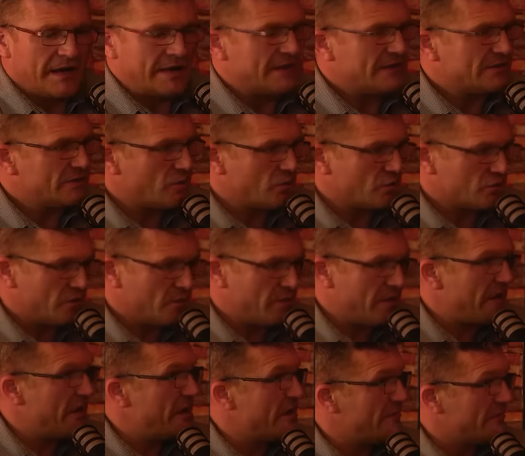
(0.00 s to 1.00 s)
antisocial
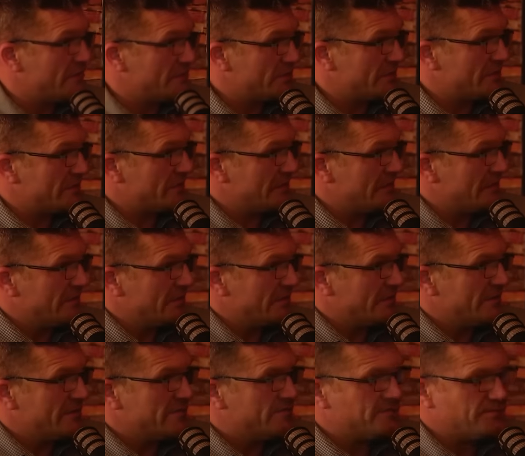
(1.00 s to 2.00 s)
behaviour was in the
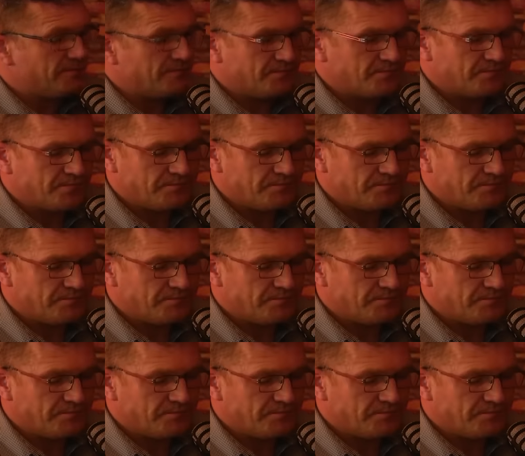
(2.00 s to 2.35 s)
area. Mm.